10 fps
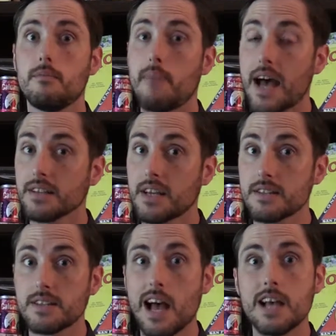
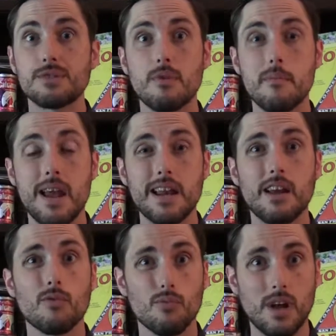Basket size
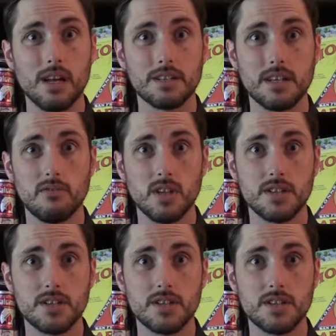remaining relatively